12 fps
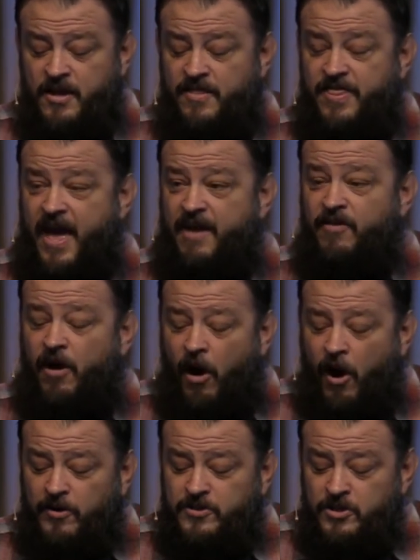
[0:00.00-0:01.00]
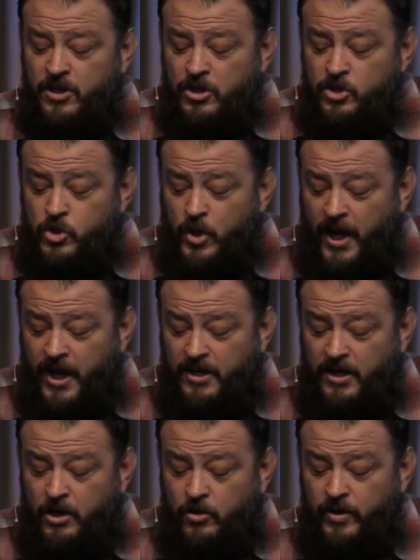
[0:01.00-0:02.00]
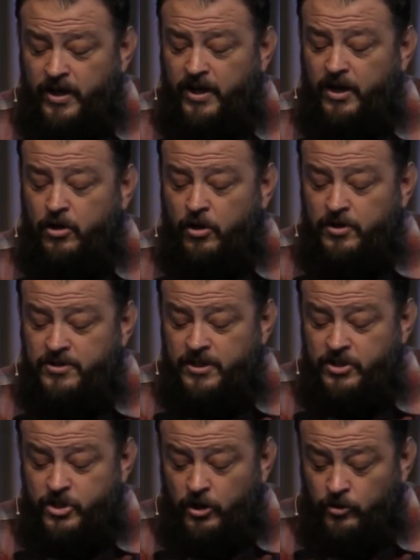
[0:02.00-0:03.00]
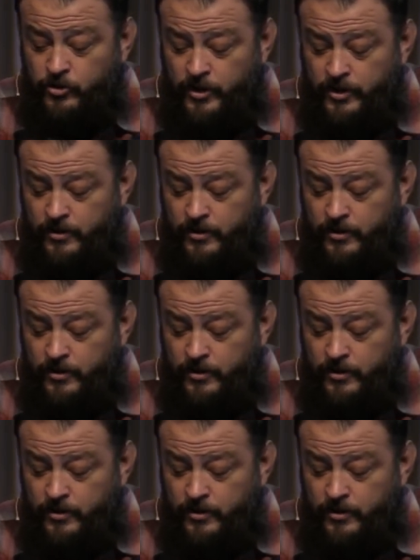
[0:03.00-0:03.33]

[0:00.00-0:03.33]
They have hearts trained in greed, accursed children.